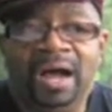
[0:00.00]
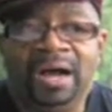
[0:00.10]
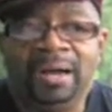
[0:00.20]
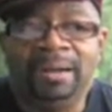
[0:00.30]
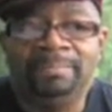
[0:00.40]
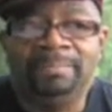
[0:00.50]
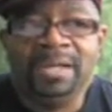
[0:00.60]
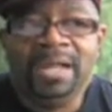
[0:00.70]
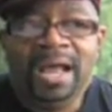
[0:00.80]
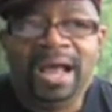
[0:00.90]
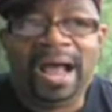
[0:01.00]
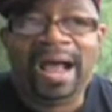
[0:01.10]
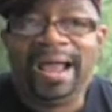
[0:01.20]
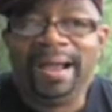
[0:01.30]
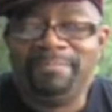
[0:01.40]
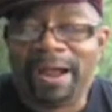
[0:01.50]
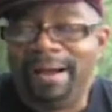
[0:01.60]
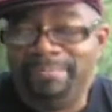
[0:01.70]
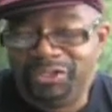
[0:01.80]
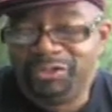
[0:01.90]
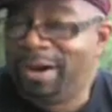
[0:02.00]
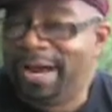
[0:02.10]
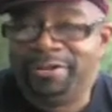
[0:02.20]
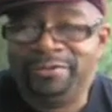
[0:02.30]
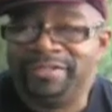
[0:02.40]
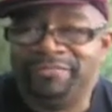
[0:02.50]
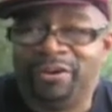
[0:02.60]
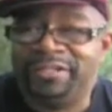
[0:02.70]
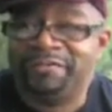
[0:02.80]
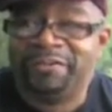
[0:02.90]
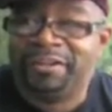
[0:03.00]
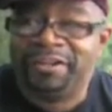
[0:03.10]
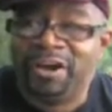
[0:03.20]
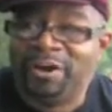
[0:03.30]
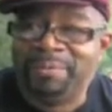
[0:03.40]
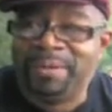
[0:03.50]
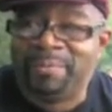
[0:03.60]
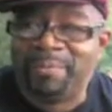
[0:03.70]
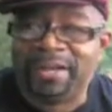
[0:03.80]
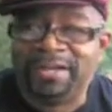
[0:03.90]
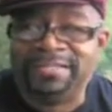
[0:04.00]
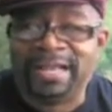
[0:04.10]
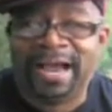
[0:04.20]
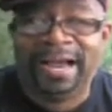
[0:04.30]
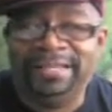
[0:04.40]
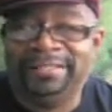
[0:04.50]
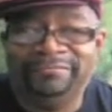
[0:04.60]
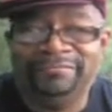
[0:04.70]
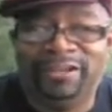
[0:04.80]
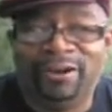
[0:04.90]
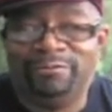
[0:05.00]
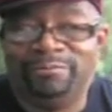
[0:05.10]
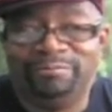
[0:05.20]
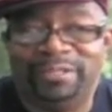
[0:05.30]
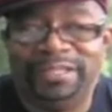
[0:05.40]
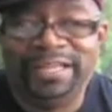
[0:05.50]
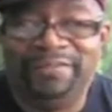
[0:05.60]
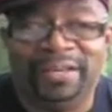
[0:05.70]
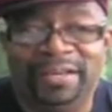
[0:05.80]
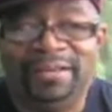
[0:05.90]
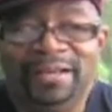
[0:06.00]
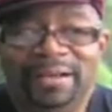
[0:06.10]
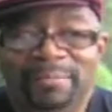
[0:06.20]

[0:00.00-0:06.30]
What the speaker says: I'm sure I use it very differently than young people because I don't believe in